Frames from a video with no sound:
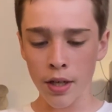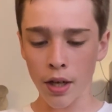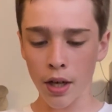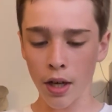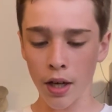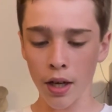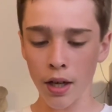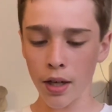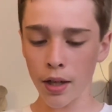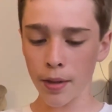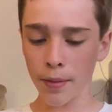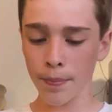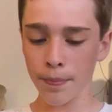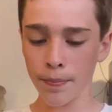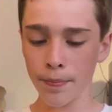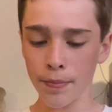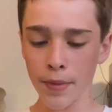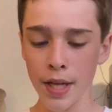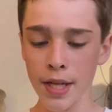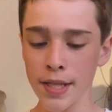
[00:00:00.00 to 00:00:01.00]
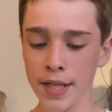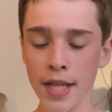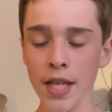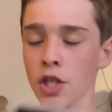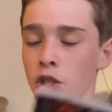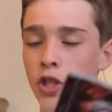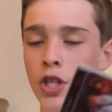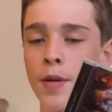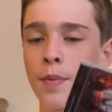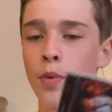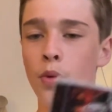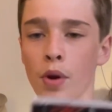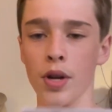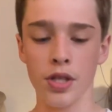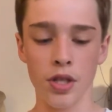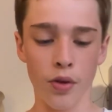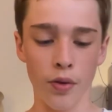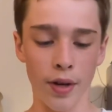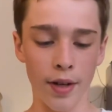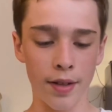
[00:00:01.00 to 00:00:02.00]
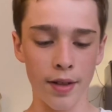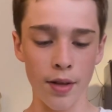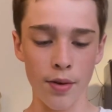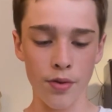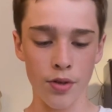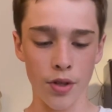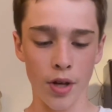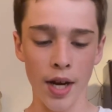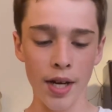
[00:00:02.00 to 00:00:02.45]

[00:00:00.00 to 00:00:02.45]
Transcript: And Danger Keep Away is a great closer.